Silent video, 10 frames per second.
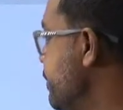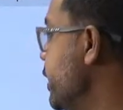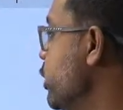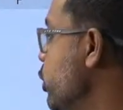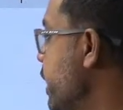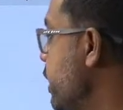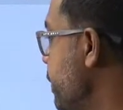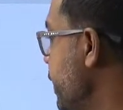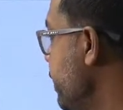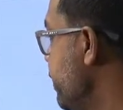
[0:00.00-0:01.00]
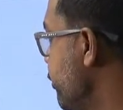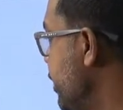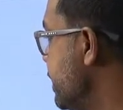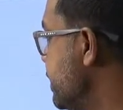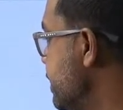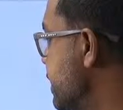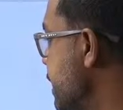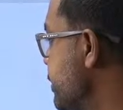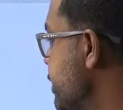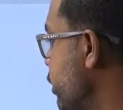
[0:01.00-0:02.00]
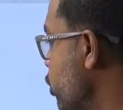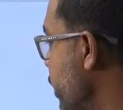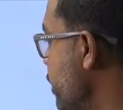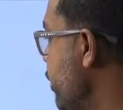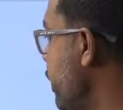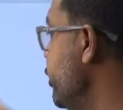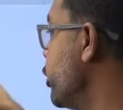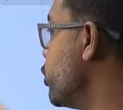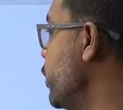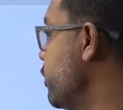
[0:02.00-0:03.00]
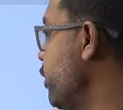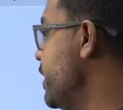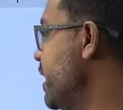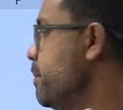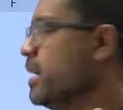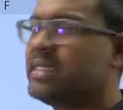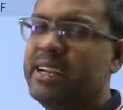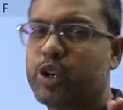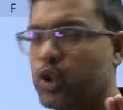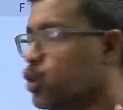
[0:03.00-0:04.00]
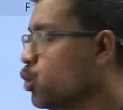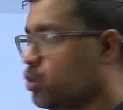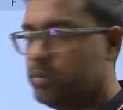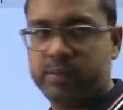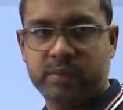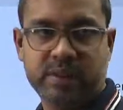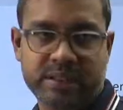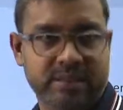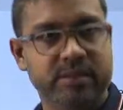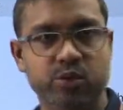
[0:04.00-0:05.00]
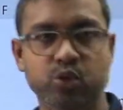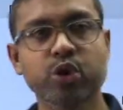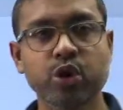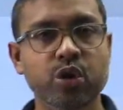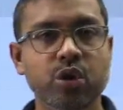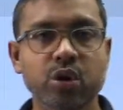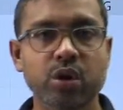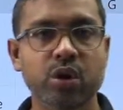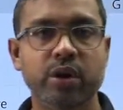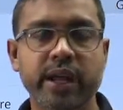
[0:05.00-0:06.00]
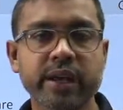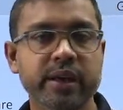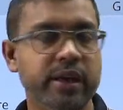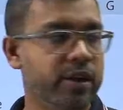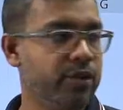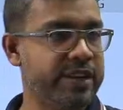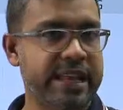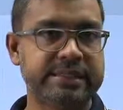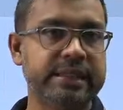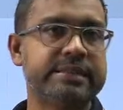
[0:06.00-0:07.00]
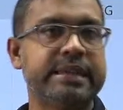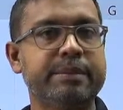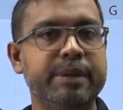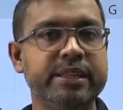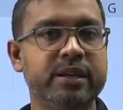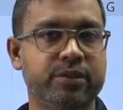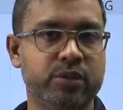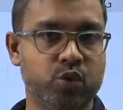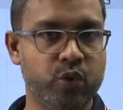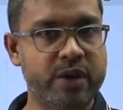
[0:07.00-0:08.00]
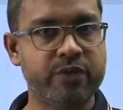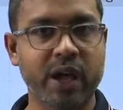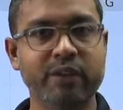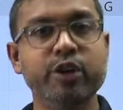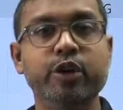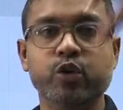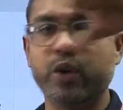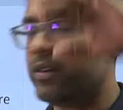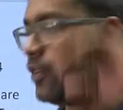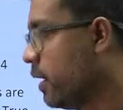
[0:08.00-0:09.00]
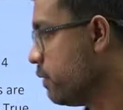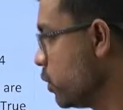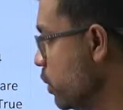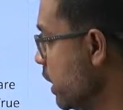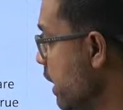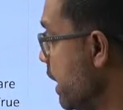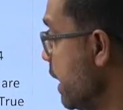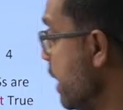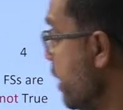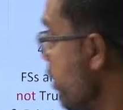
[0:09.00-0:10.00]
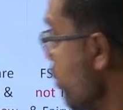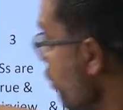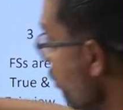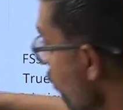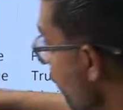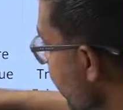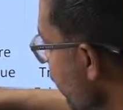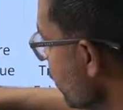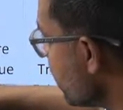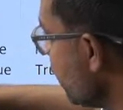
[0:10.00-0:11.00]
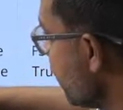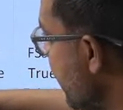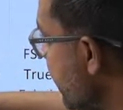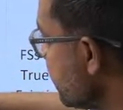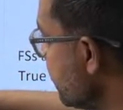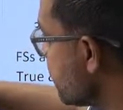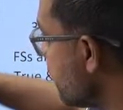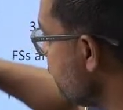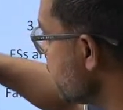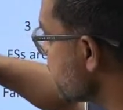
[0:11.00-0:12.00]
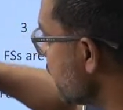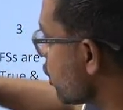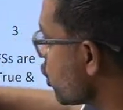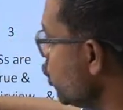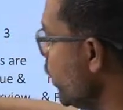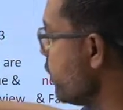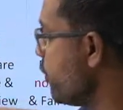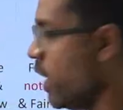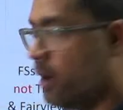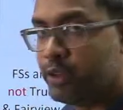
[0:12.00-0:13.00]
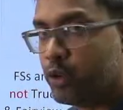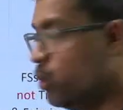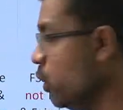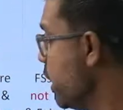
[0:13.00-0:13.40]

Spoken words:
thing you can repeat. Financial statements are true and fair view, not true and fair. There are basically two. Two, no? Right? Financial statement either true and fair view or not true and fair view. When you say financial statements are true and fair view,